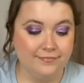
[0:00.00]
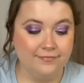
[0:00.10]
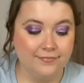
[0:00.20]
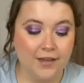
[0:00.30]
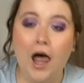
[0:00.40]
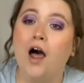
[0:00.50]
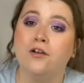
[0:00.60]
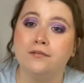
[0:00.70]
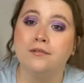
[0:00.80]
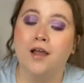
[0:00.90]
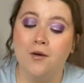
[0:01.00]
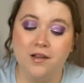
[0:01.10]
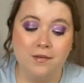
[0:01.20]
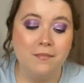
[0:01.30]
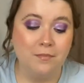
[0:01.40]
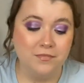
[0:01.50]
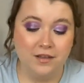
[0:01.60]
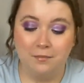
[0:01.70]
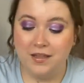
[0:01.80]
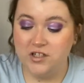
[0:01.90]
I'll ask my mum
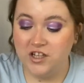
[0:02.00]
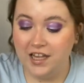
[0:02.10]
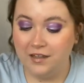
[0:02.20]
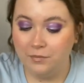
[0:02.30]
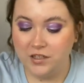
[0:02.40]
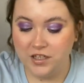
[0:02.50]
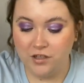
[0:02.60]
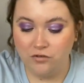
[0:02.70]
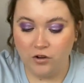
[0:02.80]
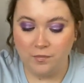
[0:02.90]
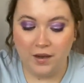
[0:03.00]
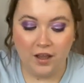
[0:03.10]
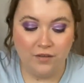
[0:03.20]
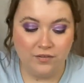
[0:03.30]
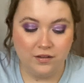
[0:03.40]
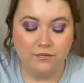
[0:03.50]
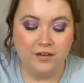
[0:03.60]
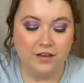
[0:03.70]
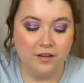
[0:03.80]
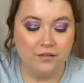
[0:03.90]
to mention it, and she controls my life in the
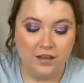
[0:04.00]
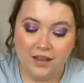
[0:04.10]
video.